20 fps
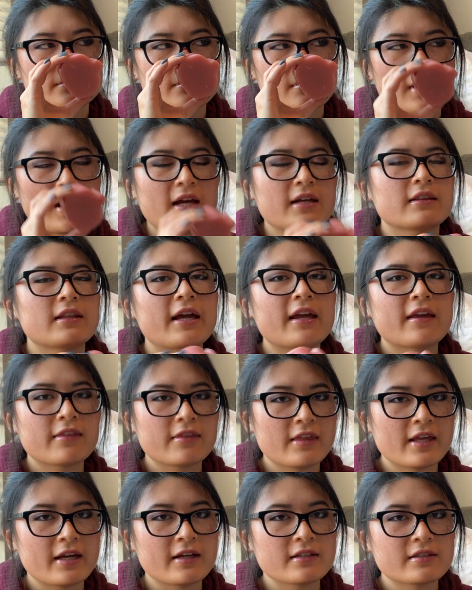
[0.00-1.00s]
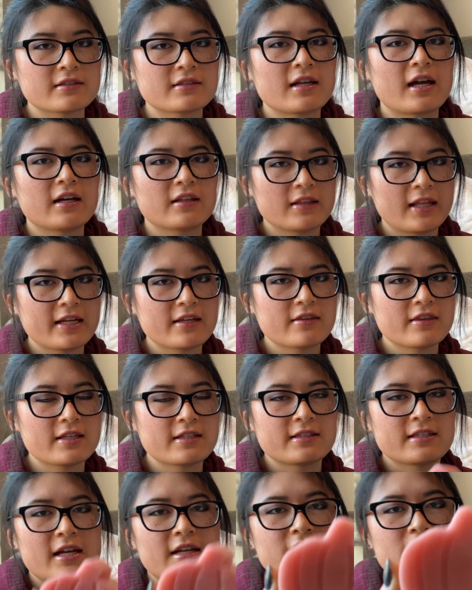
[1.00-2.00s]
I like this. I like this
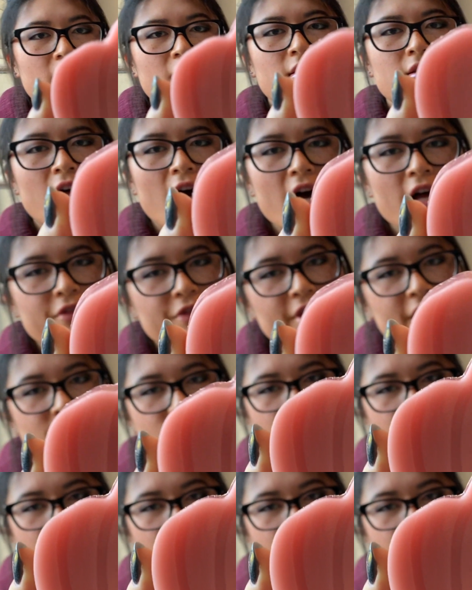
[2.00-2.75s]
scent a lot. This